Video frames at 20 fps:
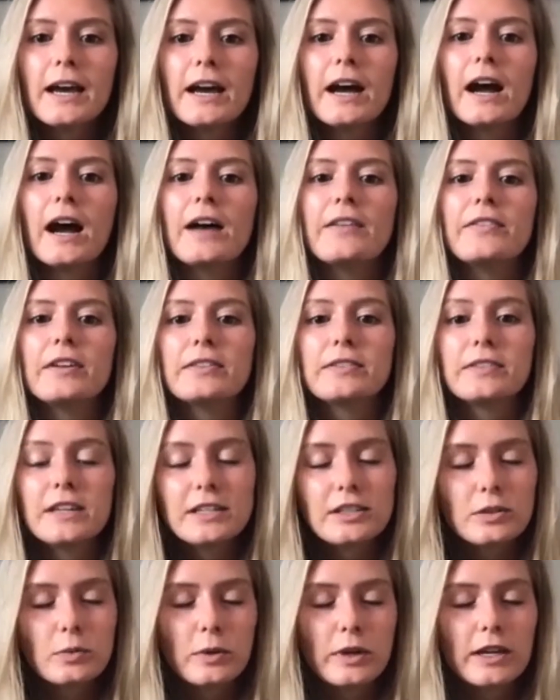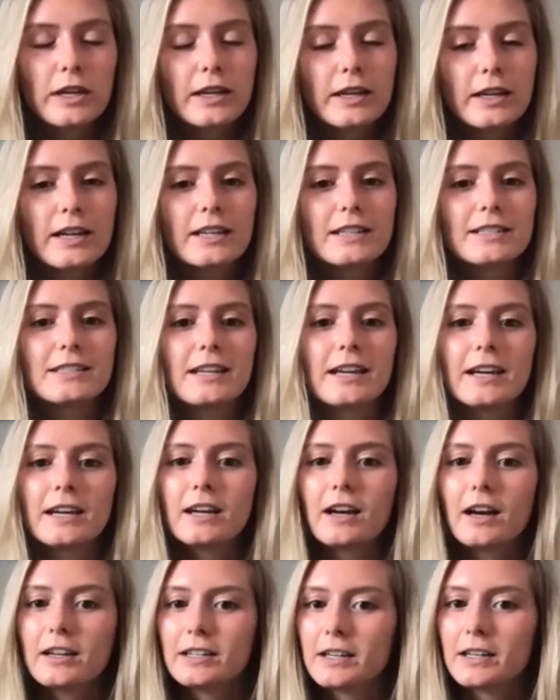And then this week, Dan
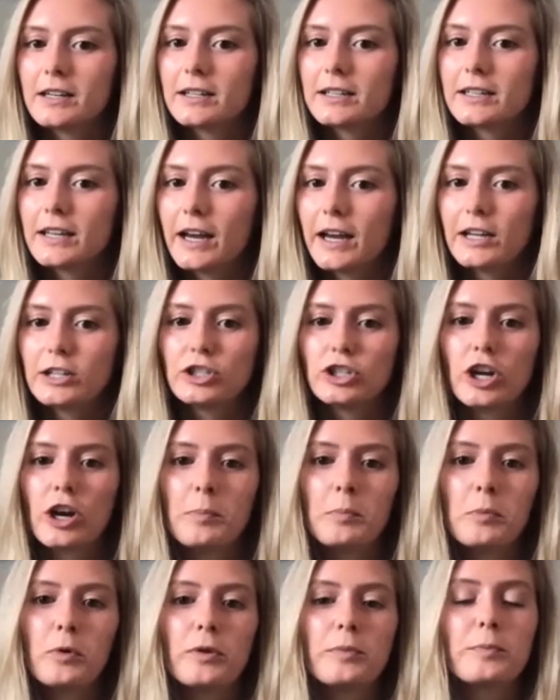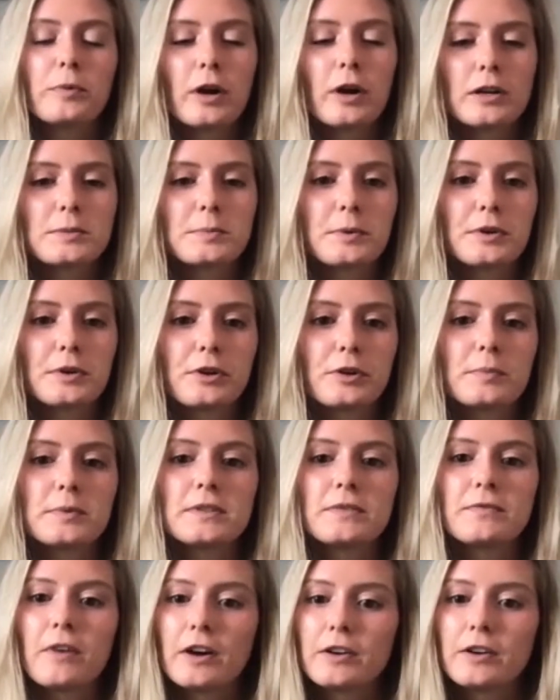got to catch up with Prosper Group's
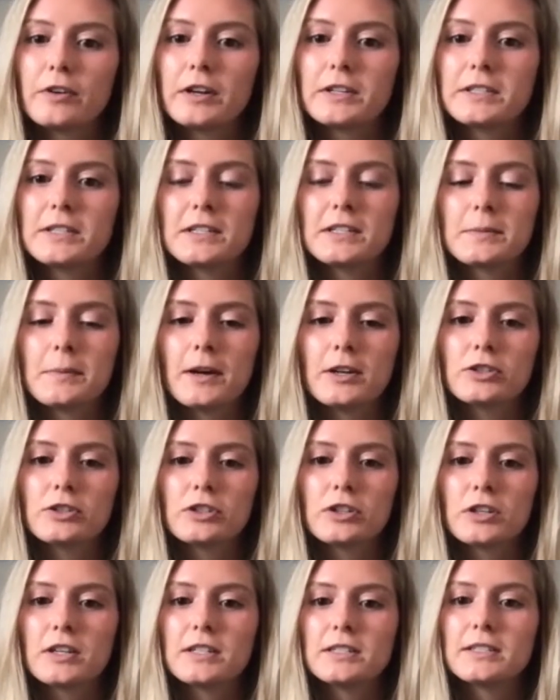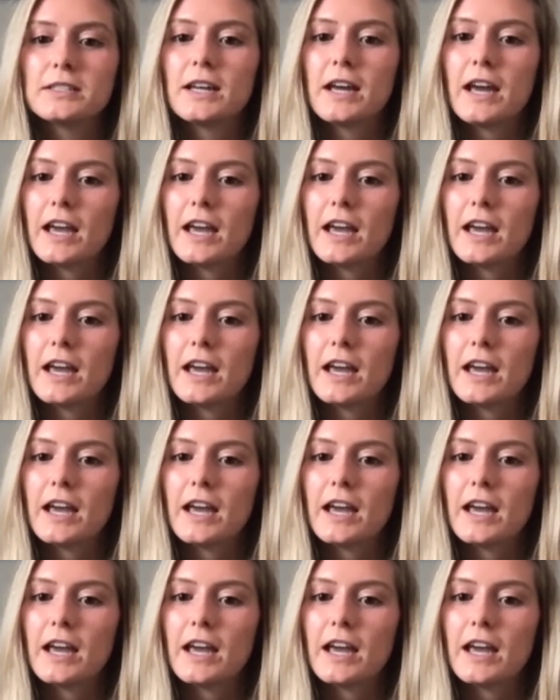fundraising specialist,